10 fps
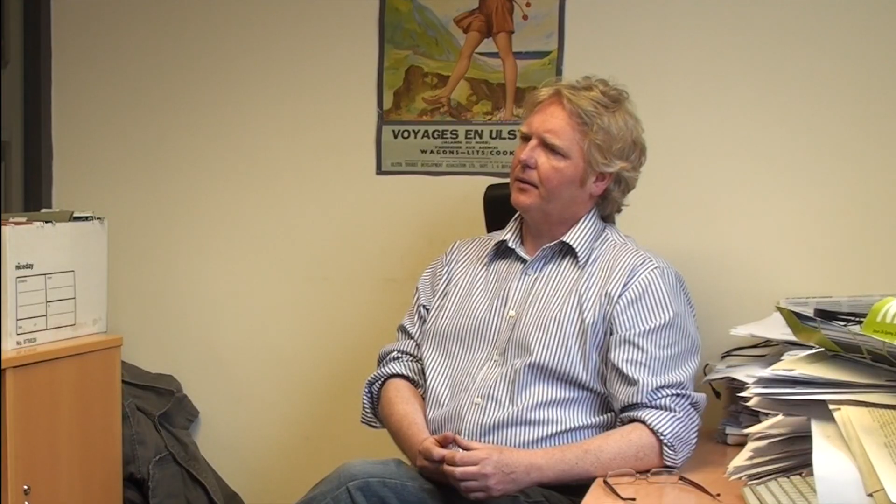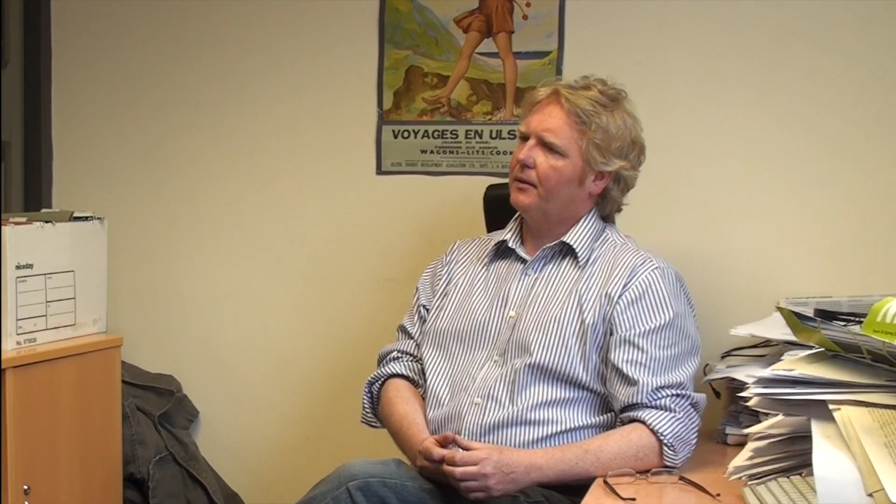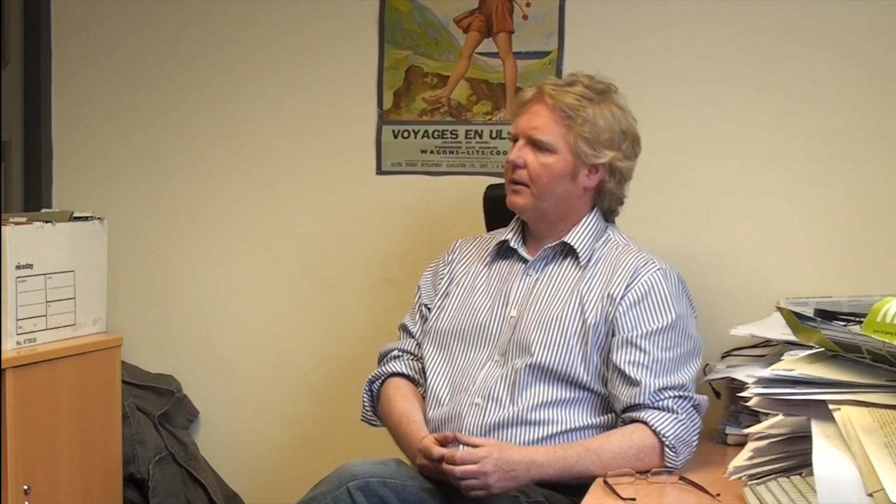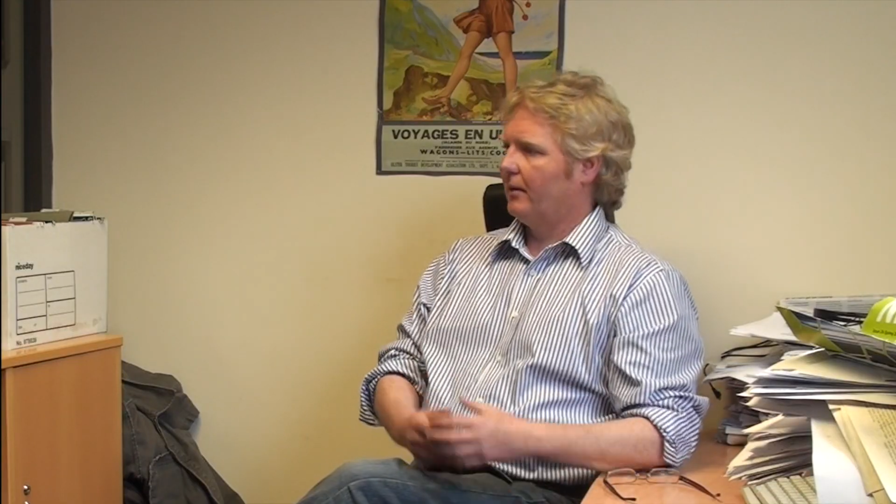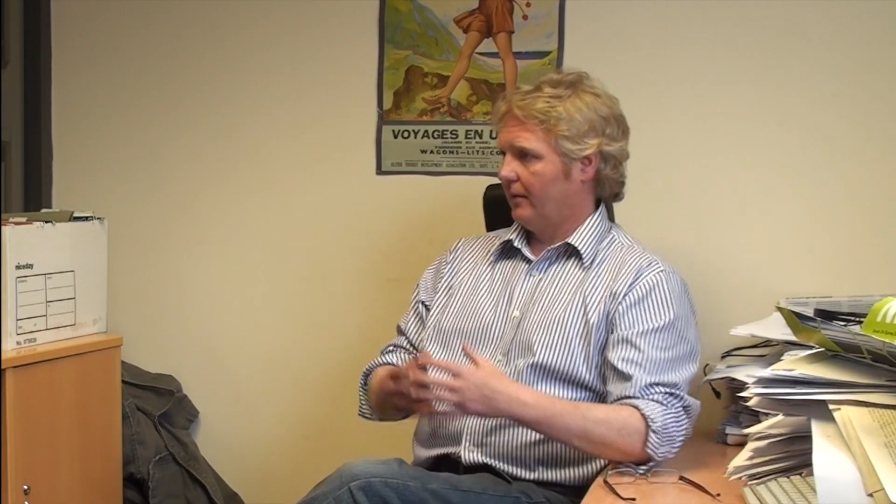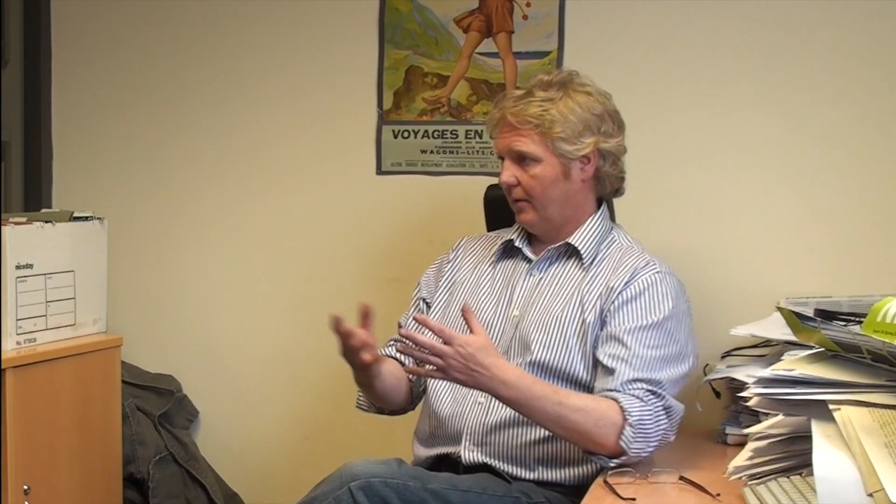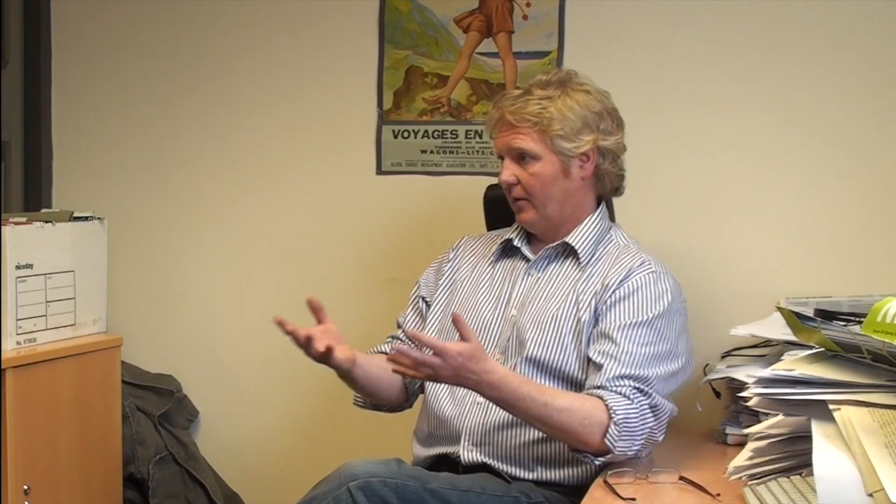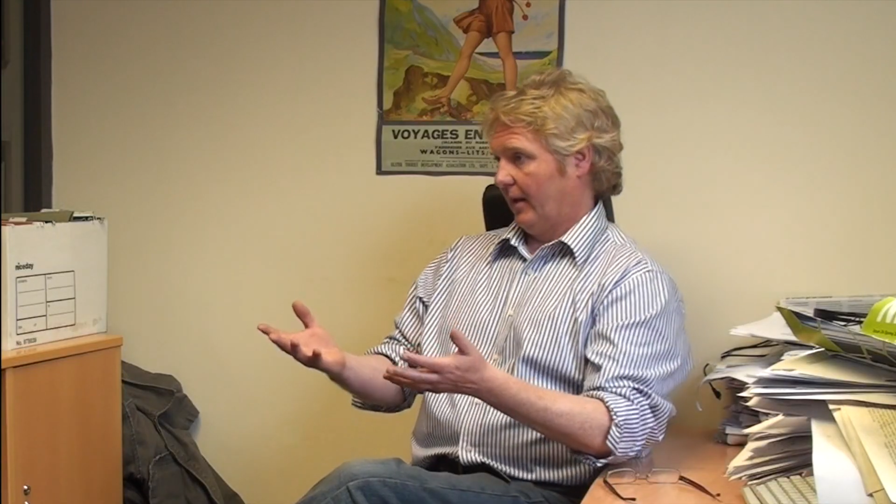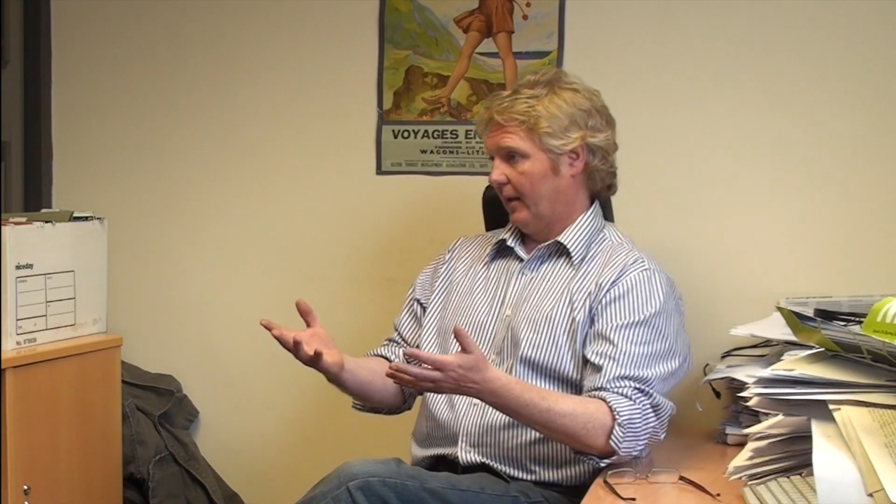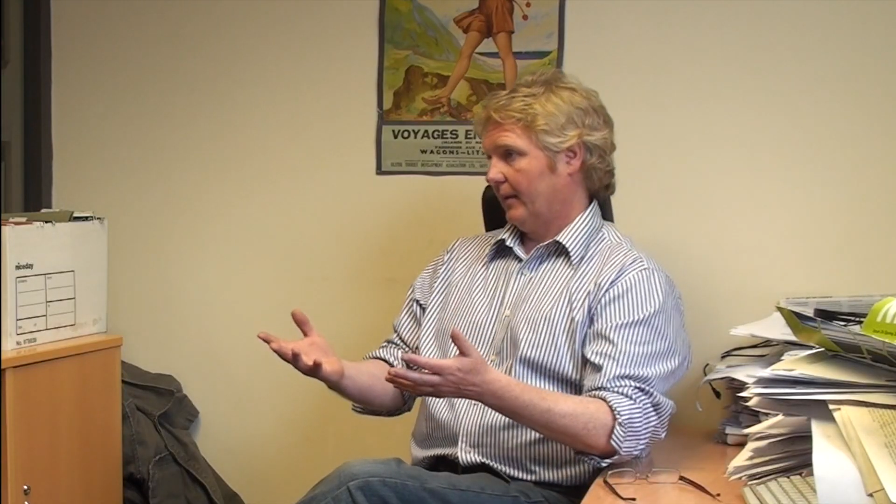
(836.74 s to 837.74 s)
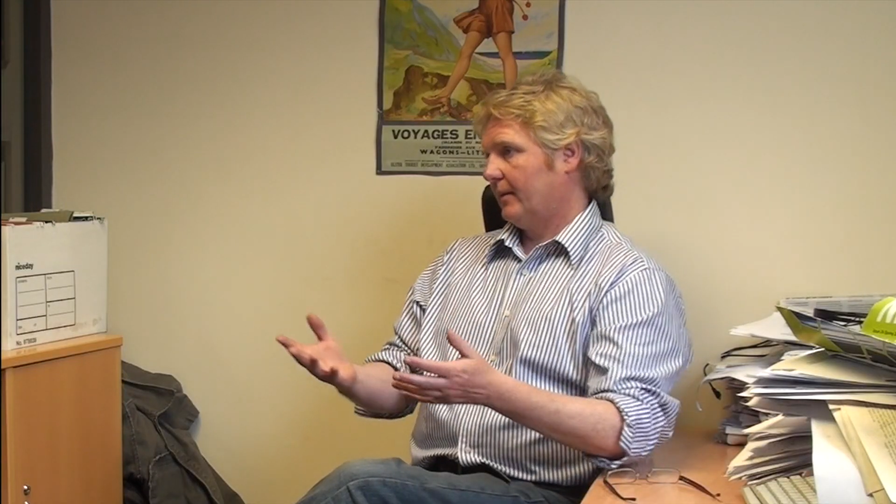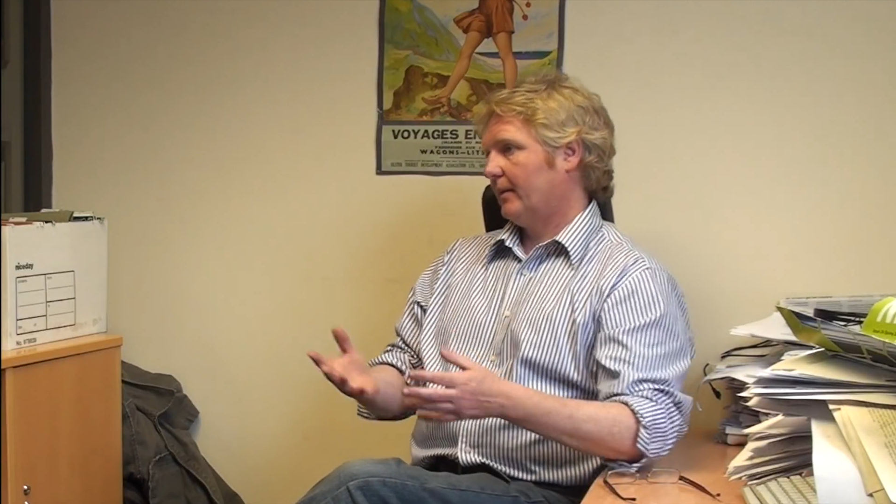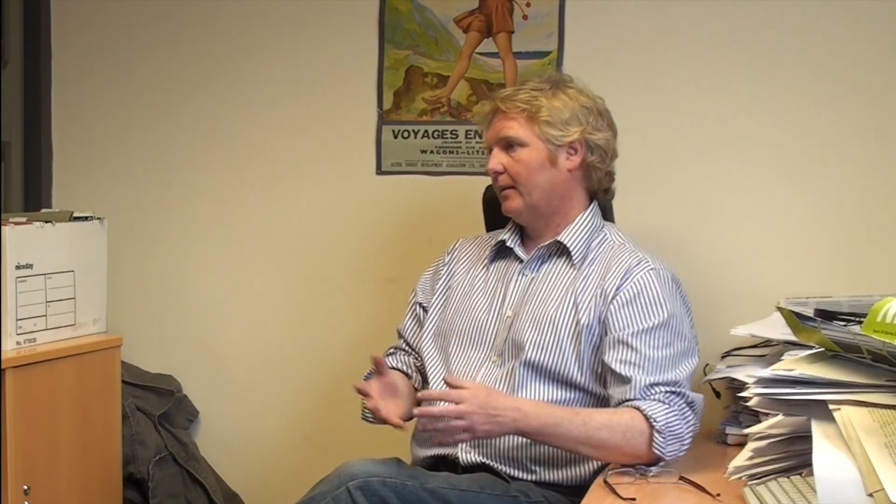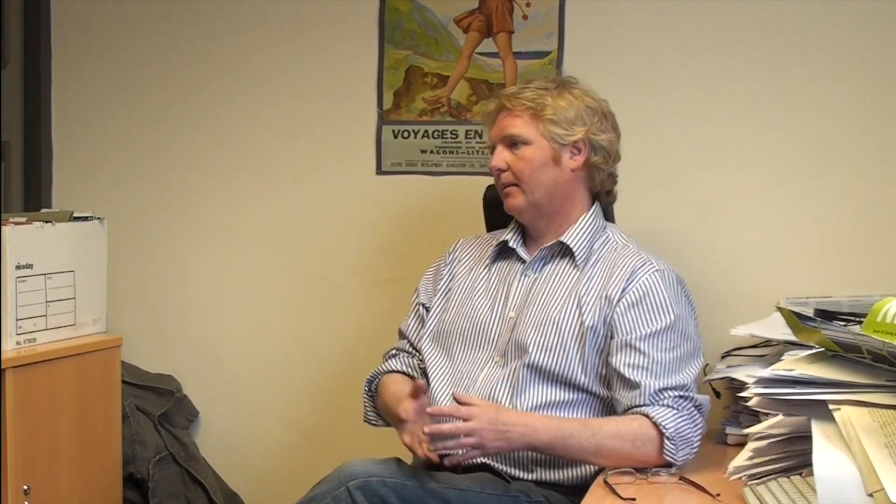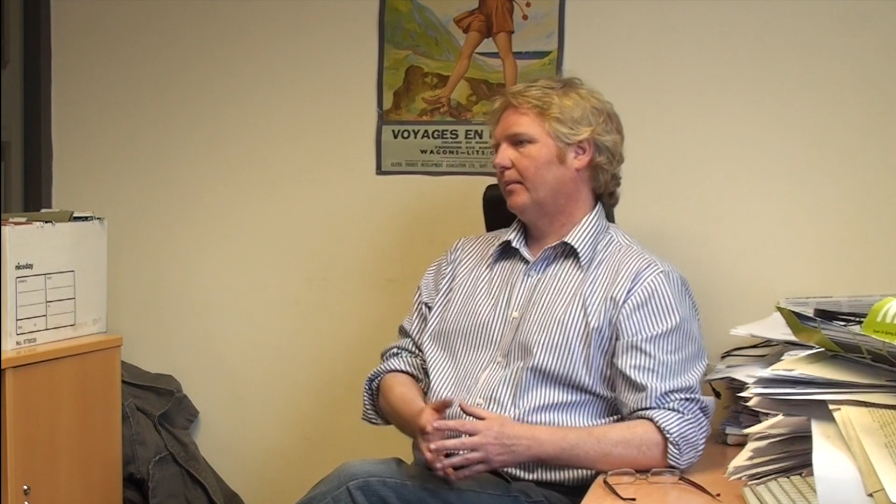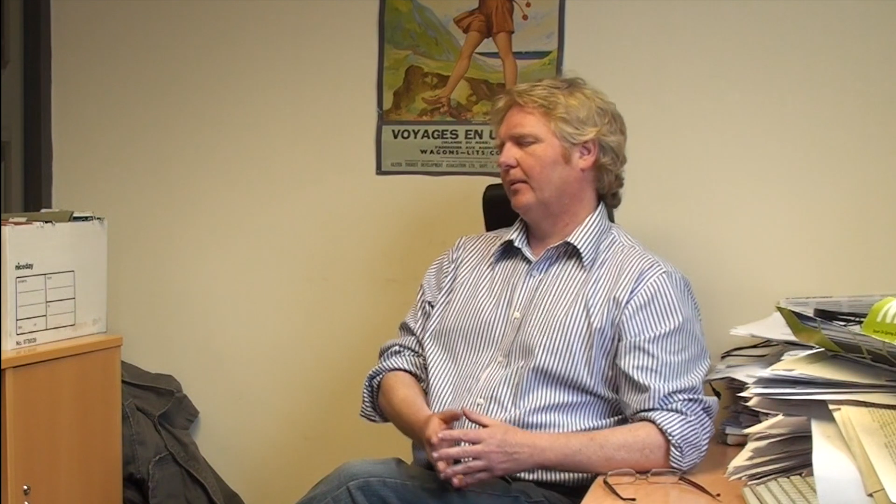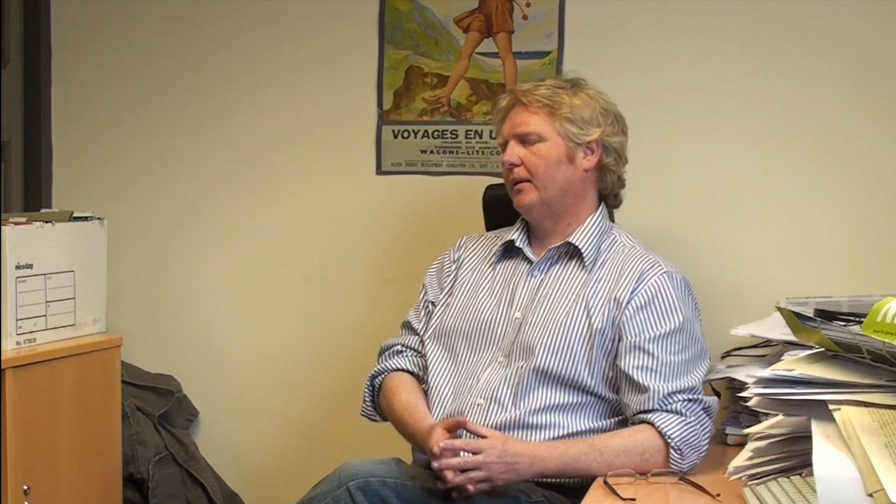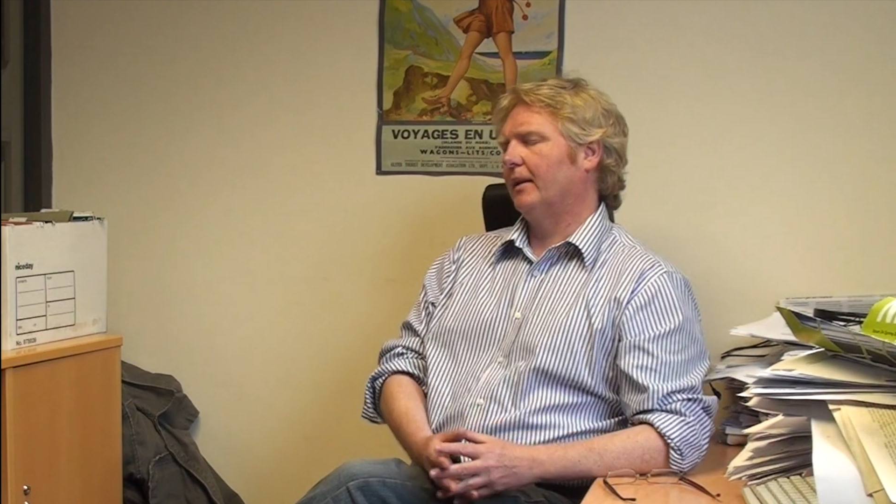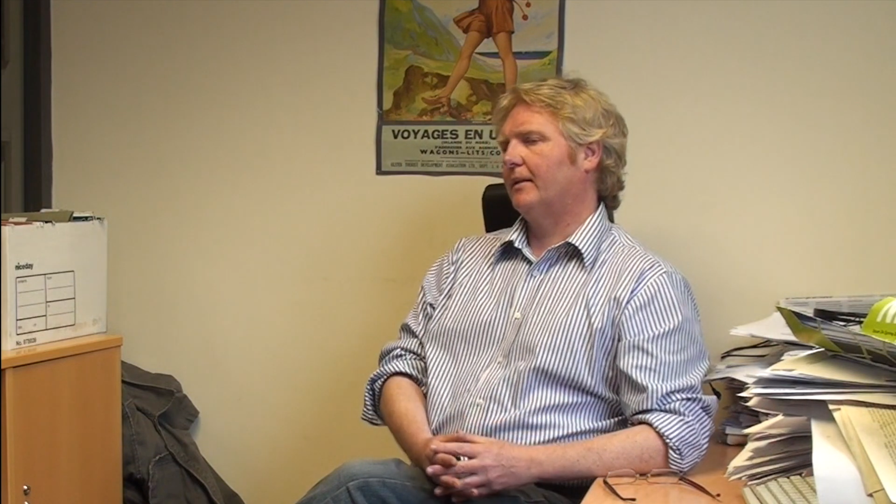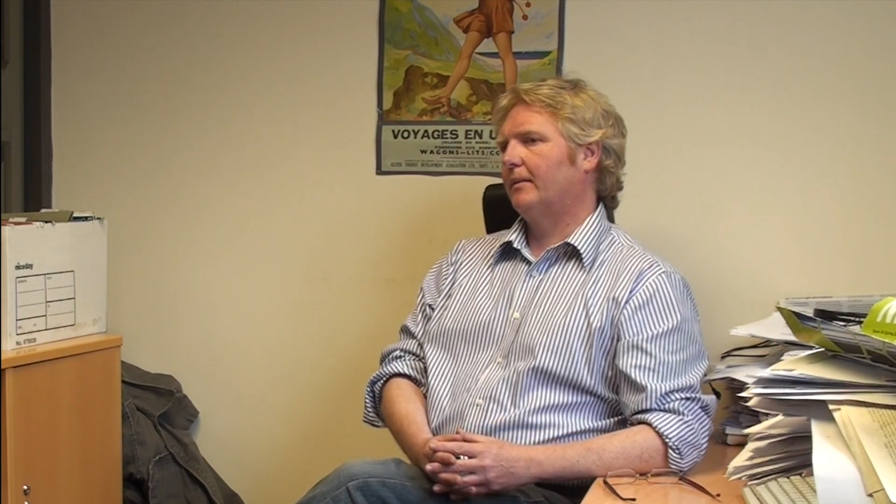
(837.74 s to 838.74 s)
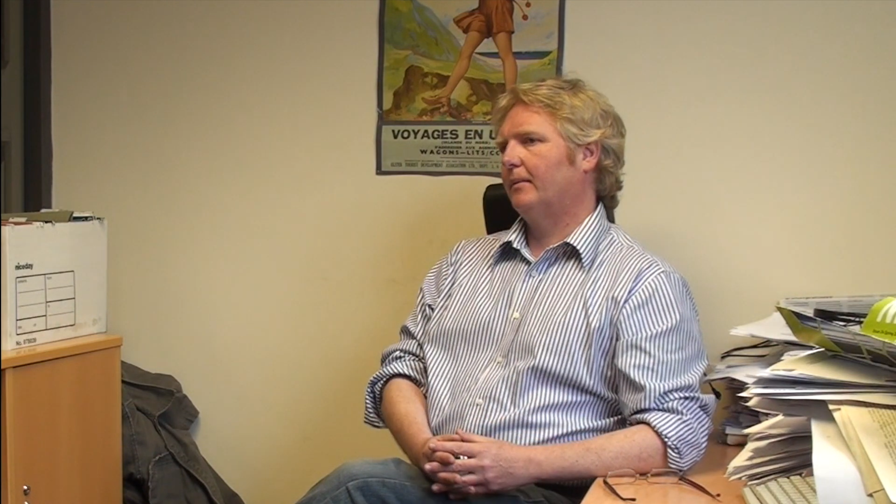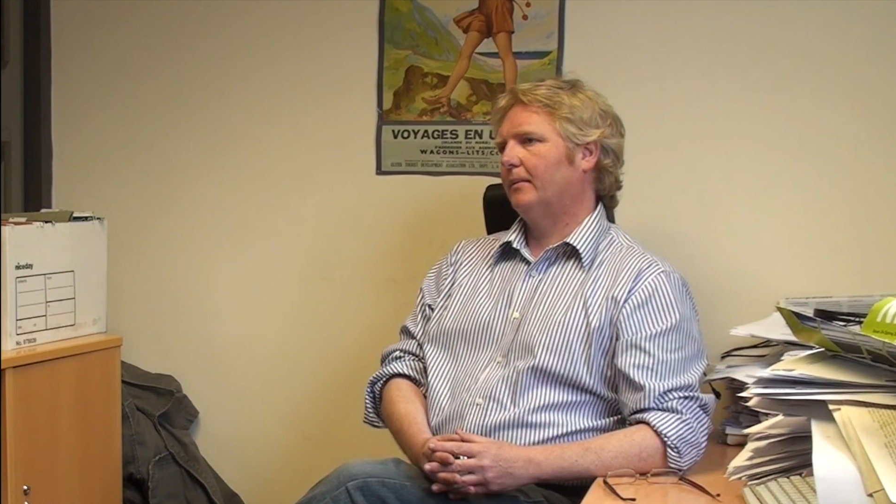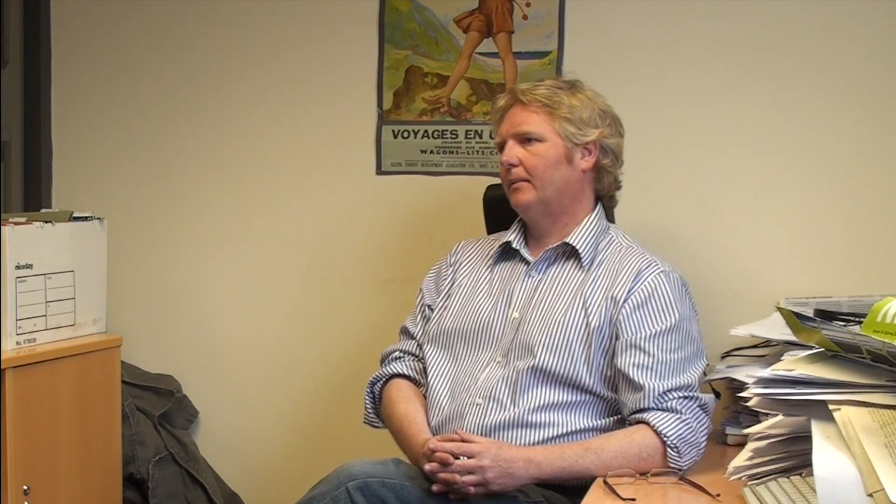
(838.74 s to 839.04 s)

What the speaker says: during the G8 protests,